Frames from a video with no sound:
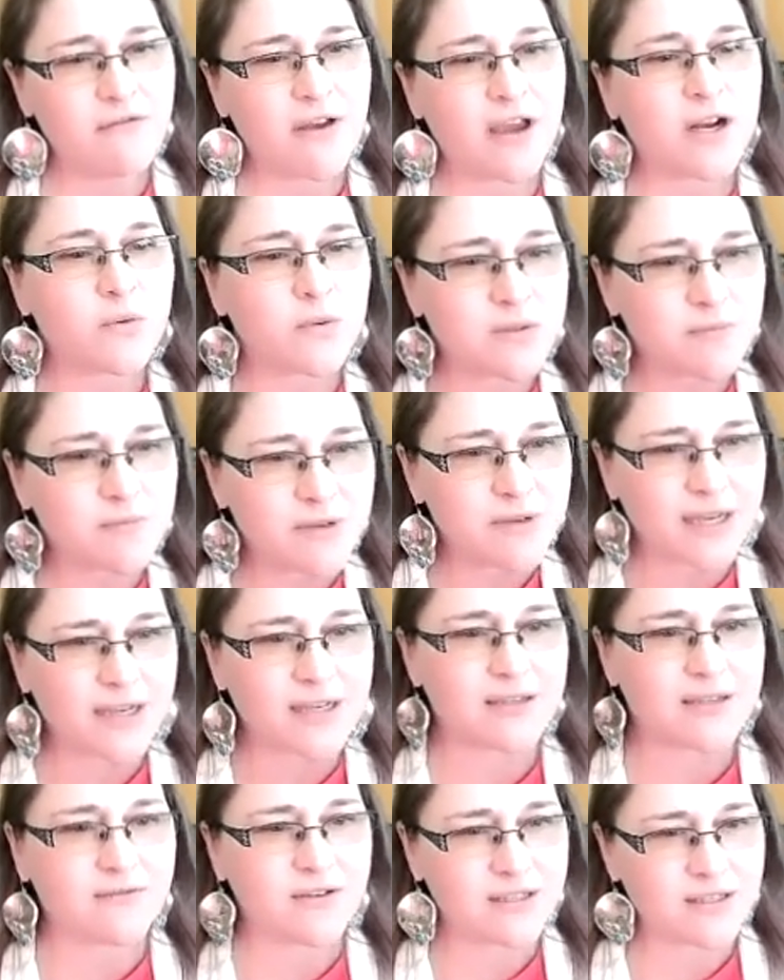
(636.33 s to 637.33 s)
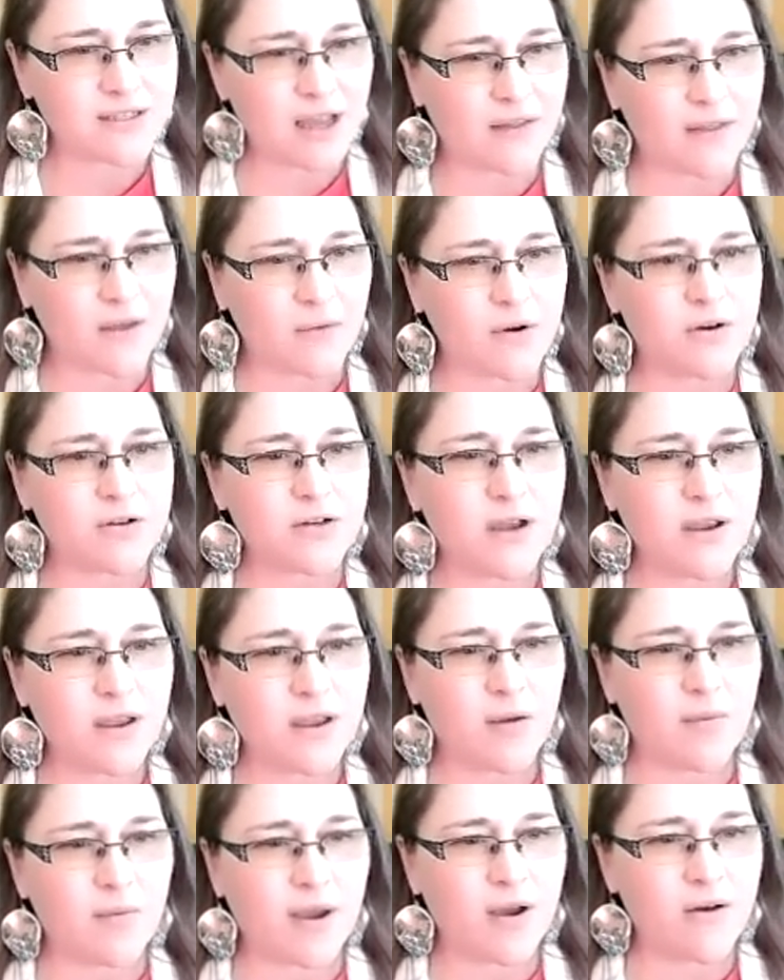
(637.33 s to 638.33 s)
And it was because of exactly what you're talking
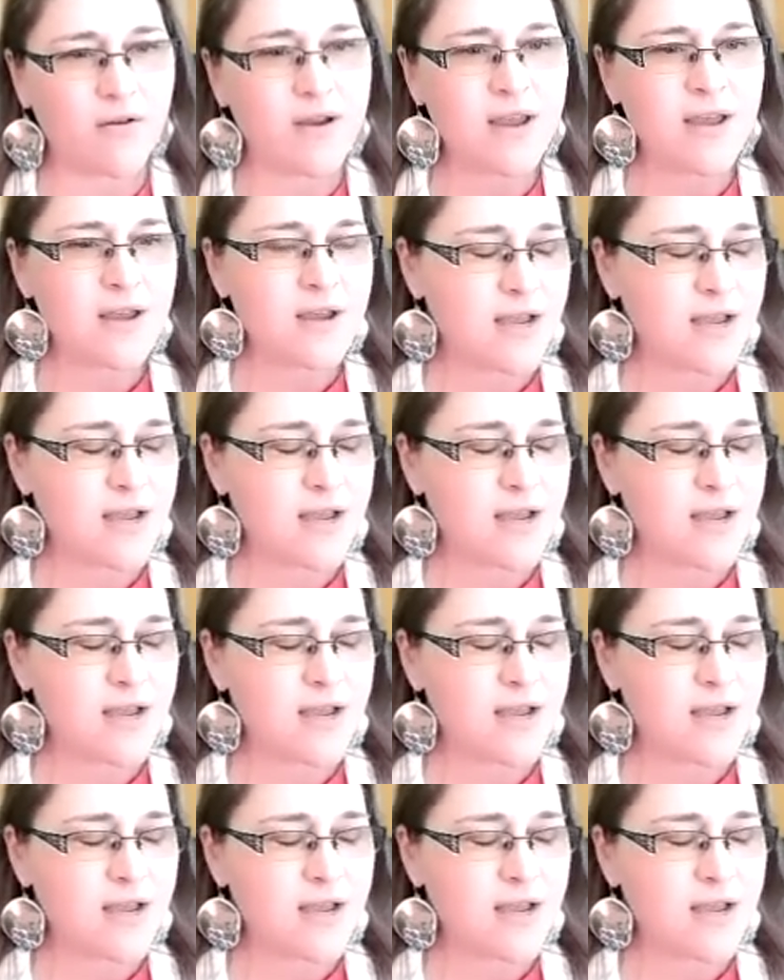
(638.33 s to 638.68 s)
about.